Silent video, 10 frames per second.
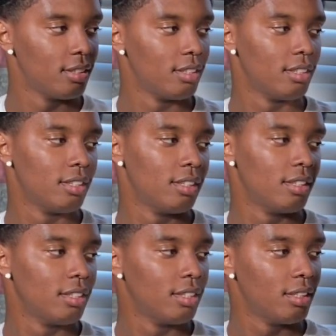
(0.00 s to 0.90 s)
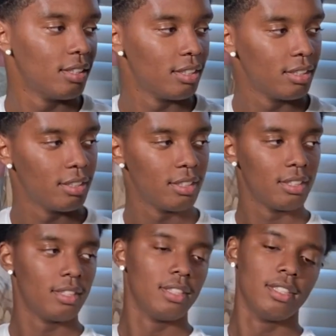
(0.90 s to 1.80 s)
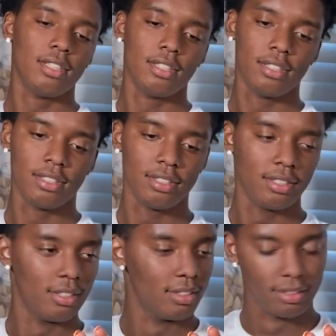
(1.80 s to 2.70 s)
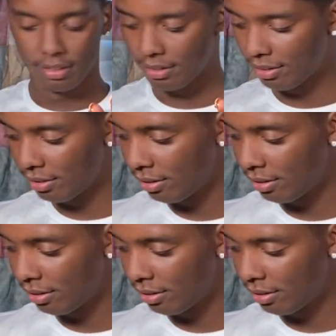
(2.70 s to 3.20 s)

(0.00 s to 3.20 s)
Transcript: No words are spoken by the person on screen.